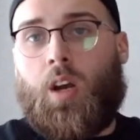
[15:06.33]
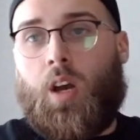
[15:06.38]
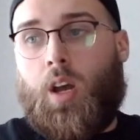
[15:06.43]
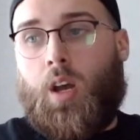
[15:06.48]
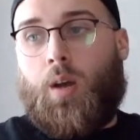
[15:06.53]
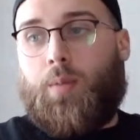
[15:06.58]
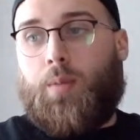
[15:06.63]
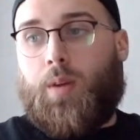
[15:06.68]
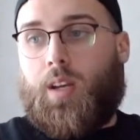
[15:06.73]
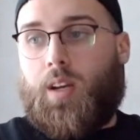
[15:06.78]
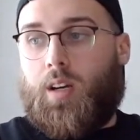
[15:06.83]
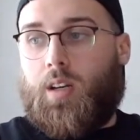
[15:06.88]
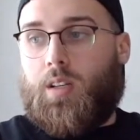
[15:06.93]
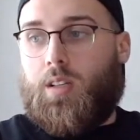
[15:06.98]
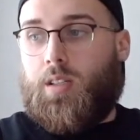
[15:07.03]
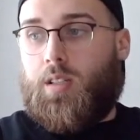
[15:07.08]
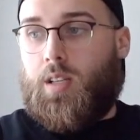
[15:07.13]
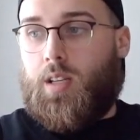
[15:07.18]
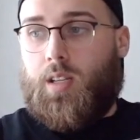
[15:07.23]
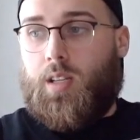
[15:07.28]
because
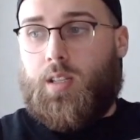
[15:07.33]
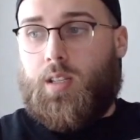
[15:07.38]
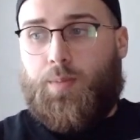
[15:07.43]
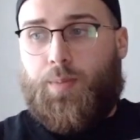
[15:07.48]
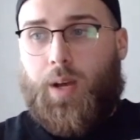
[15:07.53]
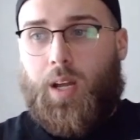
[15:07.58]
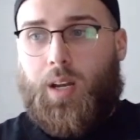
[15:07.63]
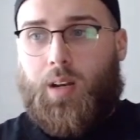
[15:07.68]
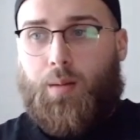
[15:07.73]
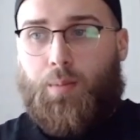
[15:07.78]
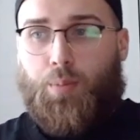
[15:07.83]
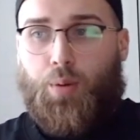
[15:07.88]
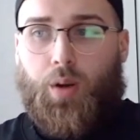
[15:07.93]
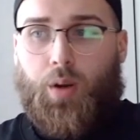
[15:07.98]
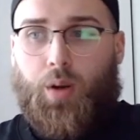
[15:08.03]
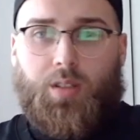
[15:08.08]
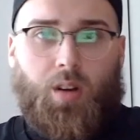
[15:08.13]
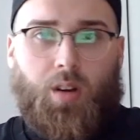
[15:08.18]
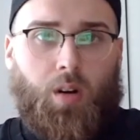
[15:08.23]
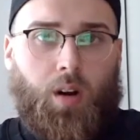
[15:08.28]
it's been in print
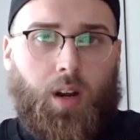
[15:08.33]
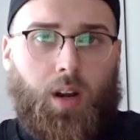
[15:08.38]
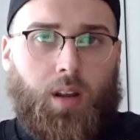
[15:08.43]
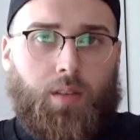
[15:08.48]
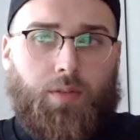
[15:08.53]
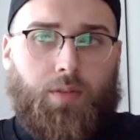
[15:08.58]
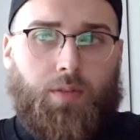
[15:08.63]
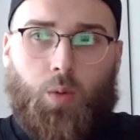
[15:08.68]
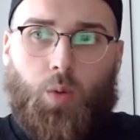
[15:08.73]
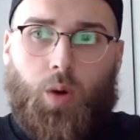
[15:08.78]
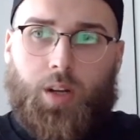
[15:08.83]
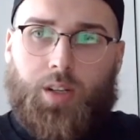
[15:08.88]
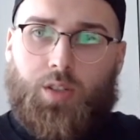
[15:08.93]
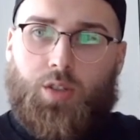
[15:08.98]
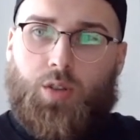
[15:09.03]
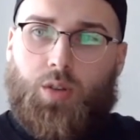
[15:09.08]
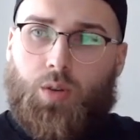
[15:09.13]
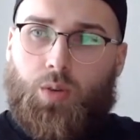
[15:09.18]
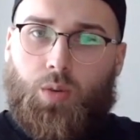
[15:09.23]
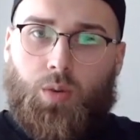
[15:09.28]
already for, what,
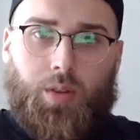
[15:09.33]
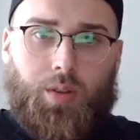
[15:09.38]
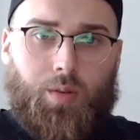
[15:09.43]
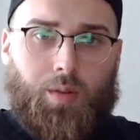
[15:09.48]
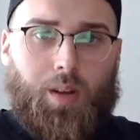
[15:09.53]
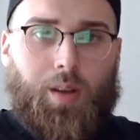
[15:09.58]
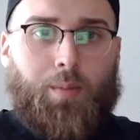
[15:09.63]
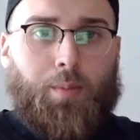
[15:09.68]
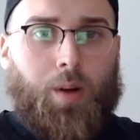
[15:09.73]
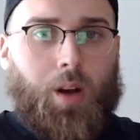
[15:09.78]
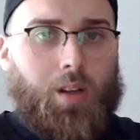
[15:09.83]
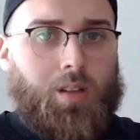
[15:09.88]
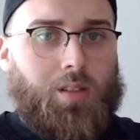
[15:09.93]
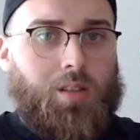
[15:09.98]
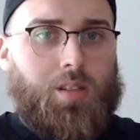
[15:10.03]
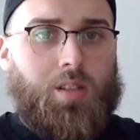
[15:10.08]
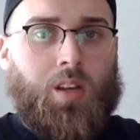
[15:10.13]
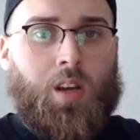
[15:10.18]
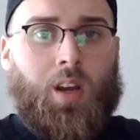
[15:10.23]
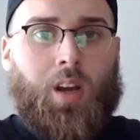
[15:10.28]
2-3
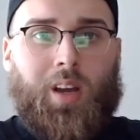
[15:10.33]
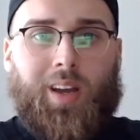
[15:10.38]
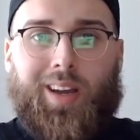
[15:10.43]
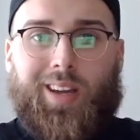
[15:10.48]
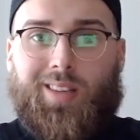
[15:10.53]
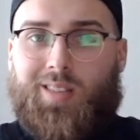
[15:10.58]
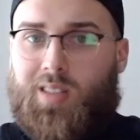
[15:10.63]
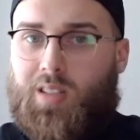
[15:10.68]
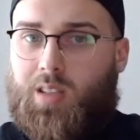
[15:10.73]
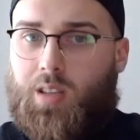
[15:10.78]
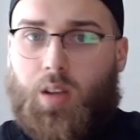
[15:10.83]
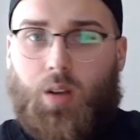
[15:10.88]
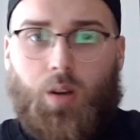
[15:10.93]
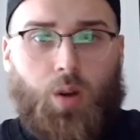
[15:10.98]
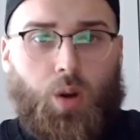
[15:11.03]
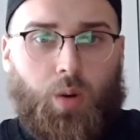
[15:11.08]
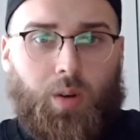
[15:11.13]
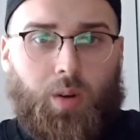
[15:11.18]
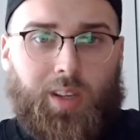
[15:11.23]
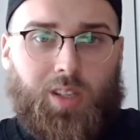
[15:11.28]
months? It's still
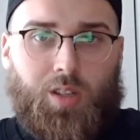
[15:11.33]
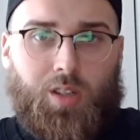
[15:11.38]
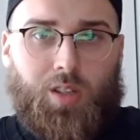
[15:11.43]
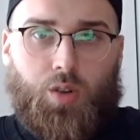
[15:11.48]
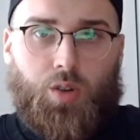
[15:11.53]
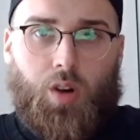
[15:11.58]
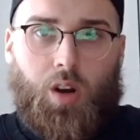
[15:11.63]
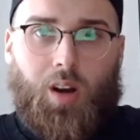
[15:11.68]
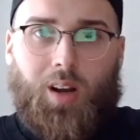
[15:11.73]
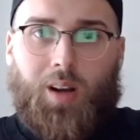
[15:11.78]
going strong.